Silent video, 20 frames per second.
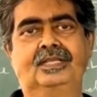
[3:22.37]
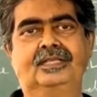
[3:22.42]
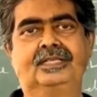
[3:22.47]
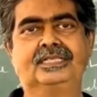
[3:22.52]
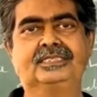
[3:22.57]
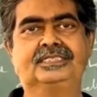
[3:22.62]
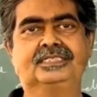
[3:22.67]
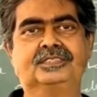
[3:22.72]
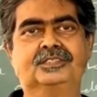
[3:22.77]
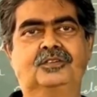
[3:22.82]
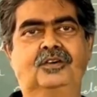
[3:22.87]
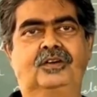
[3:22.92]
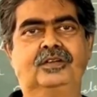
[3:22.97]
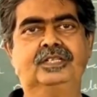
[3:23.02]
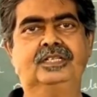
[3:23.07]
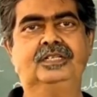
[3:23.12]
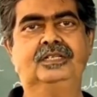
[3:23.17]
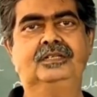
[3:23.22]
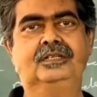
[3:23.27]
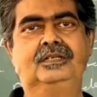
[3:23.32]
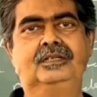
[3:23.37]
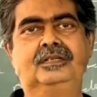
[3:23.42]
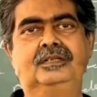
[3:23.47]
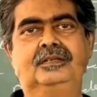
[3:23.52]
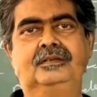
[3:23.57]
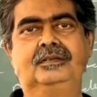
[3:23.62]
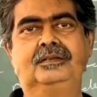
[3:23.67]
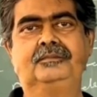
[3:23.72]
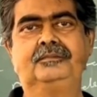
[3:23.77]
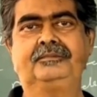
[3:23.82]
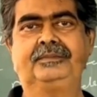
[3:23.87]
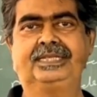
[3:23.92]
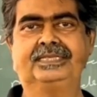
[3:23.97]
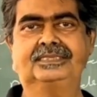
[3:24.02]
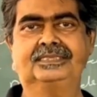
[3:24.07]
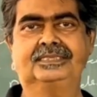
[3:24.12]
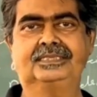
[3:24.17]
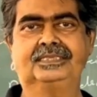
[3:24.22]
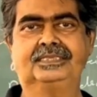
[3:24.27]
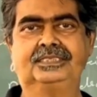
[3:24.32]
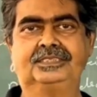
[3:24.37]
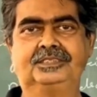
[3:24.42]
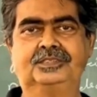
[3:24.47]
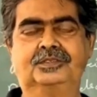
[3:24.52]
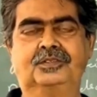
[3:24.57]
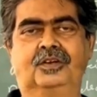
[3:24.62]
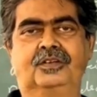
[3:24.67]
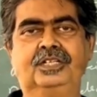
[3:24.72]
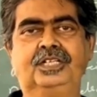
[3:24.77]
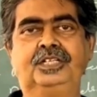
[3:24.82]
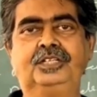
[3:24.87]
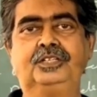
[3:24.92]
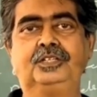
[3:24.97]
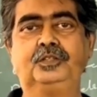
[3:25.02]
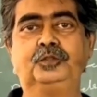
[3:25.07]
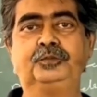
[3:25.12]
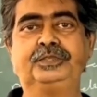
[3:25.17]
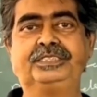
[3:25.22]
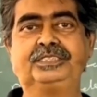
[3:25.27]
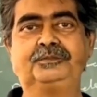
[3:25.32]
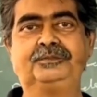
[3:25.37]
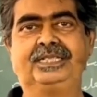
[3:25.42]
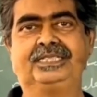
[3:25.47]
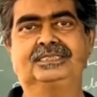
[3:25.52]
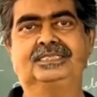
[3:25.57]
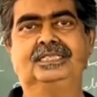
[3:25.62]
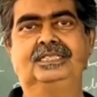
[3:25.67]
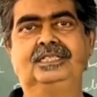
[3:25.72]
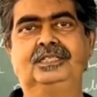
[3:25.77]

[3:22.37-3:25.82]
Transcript: This is called Lewis base.